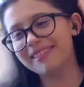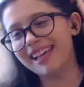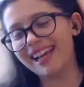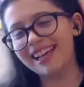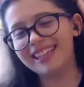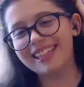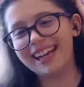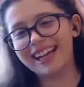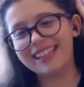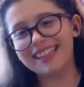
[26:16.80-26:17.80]
And
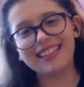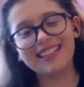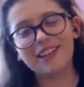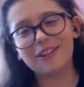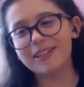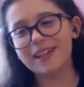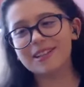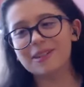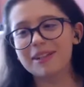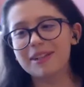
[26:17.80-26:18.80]
I think that's another
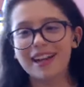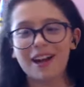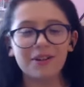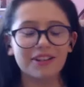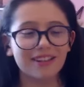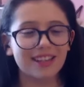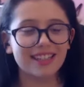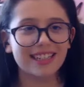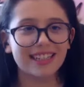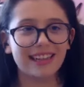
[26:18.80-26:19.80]
testament to how good
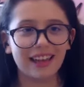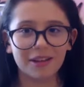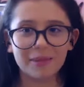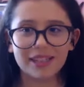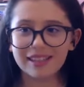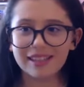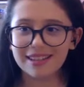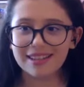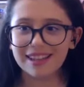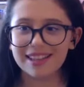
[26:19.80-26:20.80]
this game
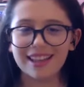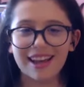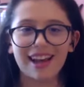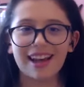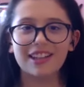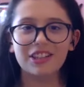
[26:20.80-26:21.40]
is that,